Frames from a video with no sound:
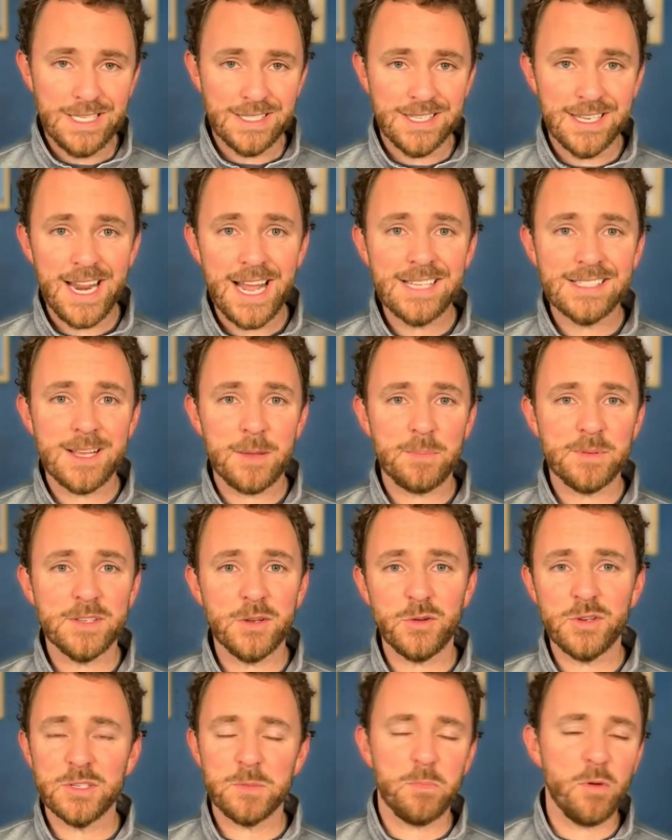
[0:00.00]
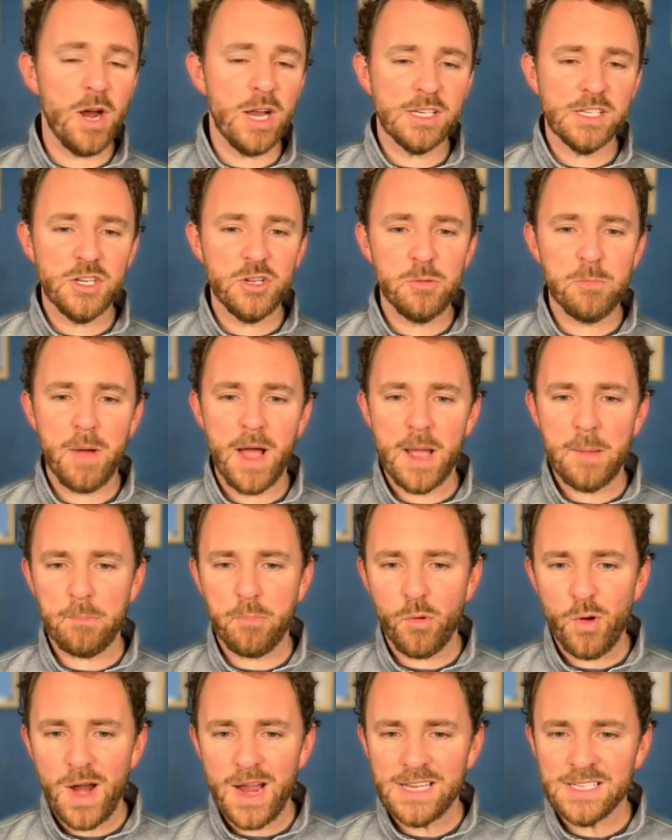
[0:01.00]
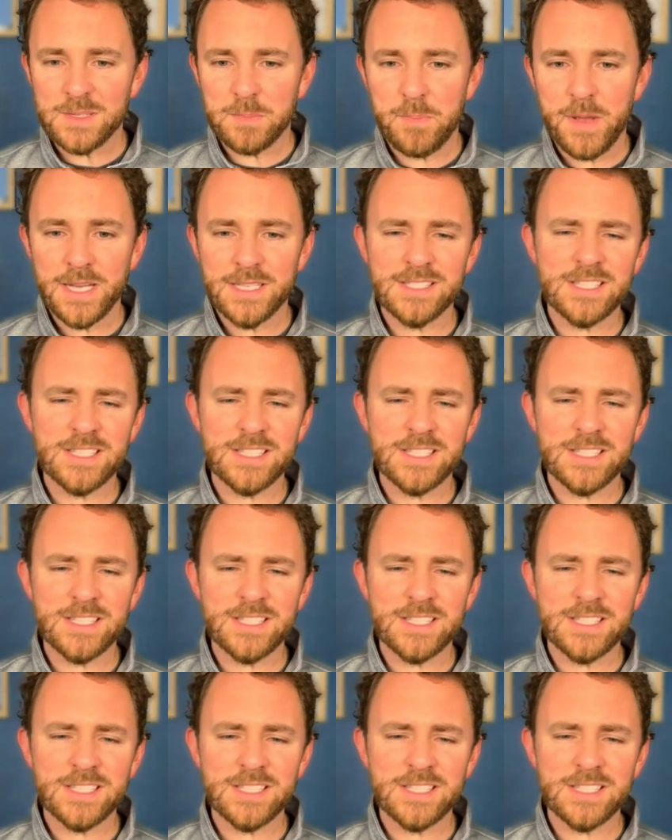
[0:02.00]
Today's episode is brought to you by Prize Picks.